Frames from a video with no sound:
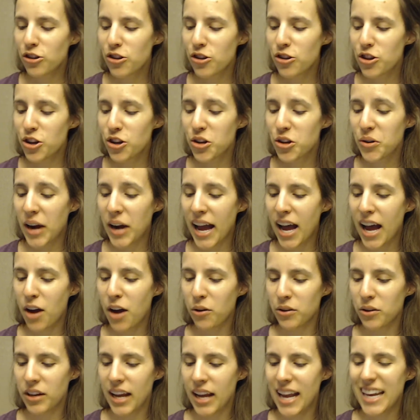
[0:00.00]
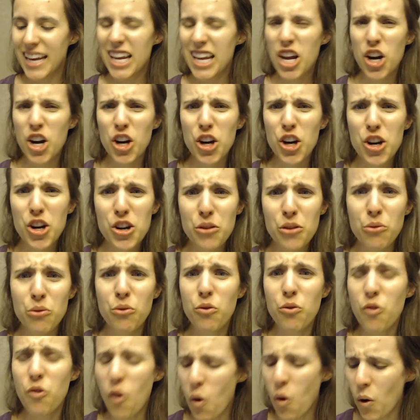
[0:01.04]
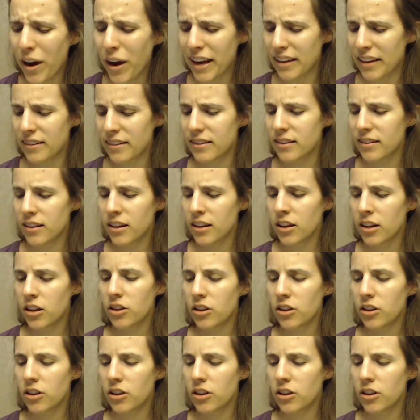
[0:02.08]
to the ground and he heard a voice